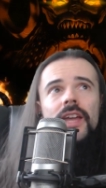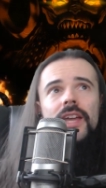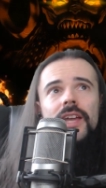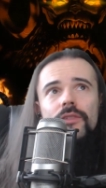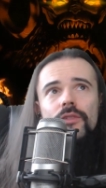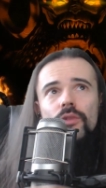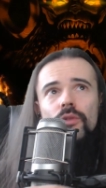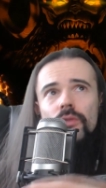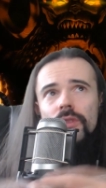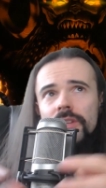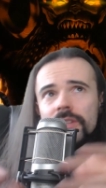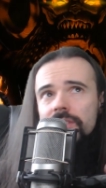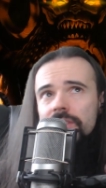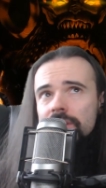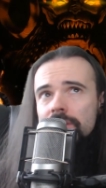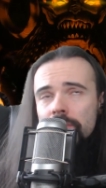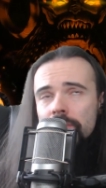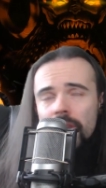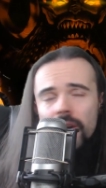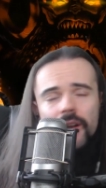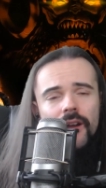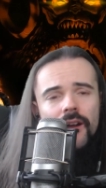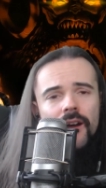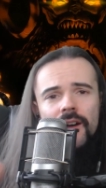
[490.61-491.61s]
If you want to see
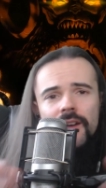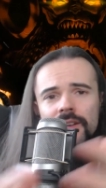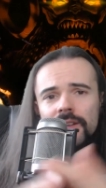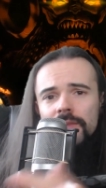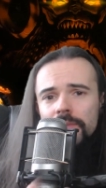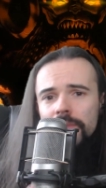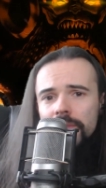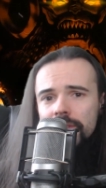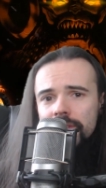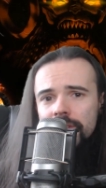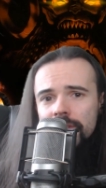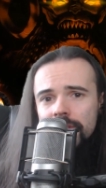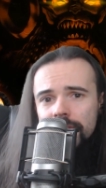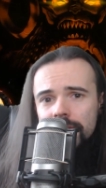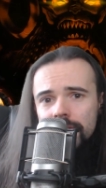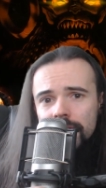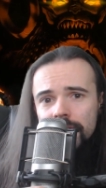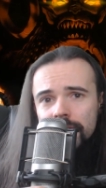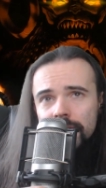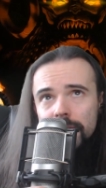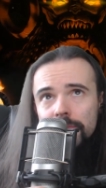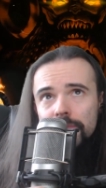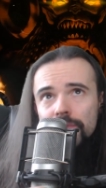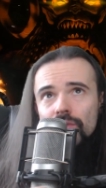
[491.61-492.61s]
more content, please consider
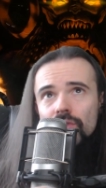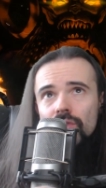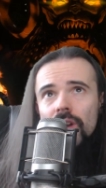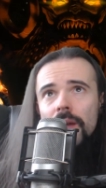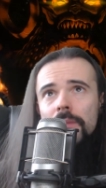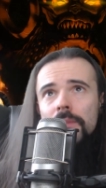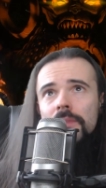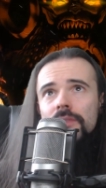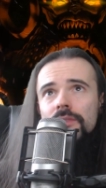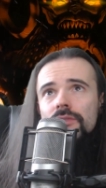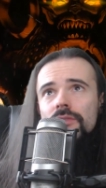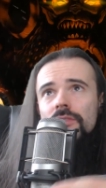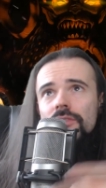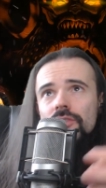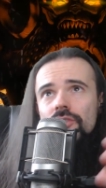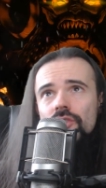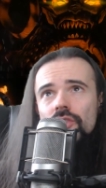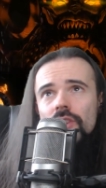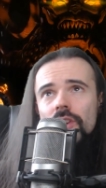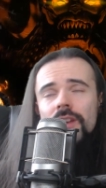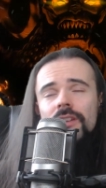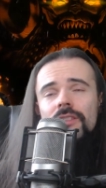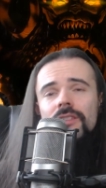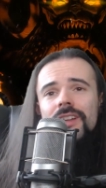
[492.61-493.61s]
subscribing to the
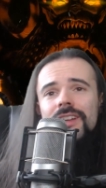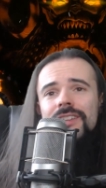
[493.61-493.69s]
channel.